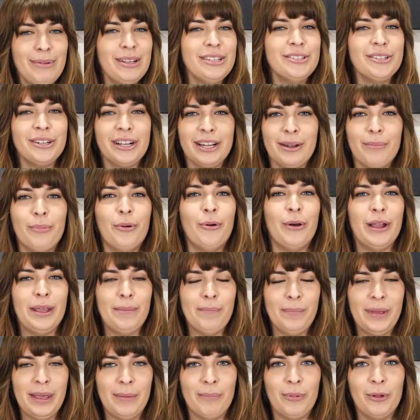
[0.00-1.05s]
means they're going to
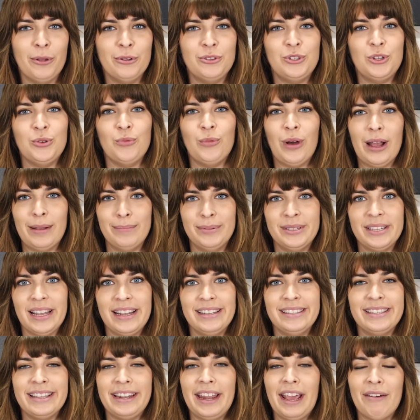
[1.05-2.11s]
point people to
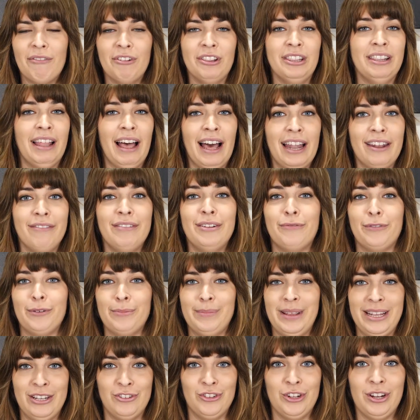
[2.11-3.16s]
websites that have a lot of
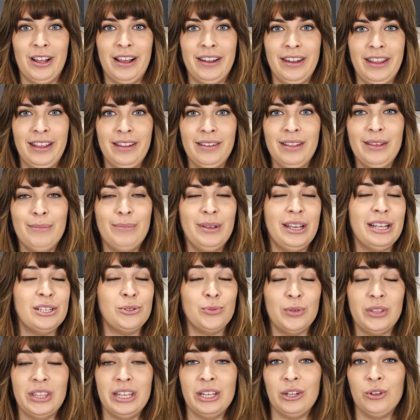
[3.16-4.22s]
information on it, because
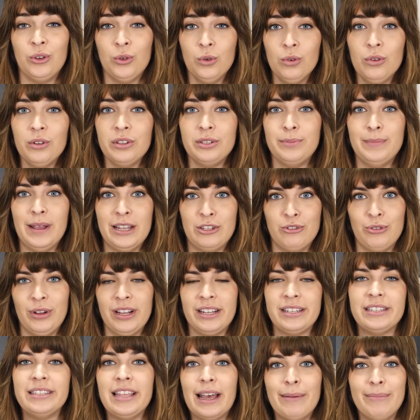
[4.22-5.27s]
within Google's
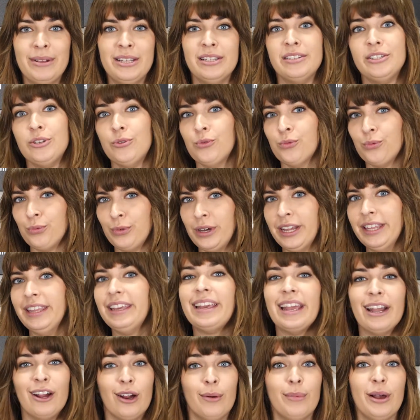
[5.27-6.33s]
metrics, that means you really
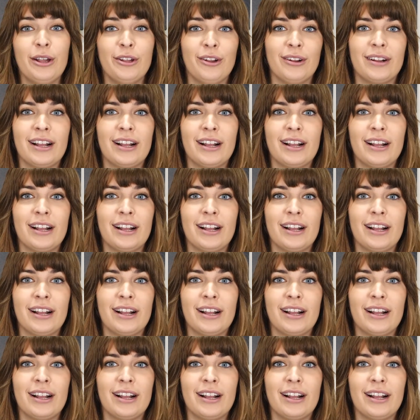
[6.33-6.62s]
care about your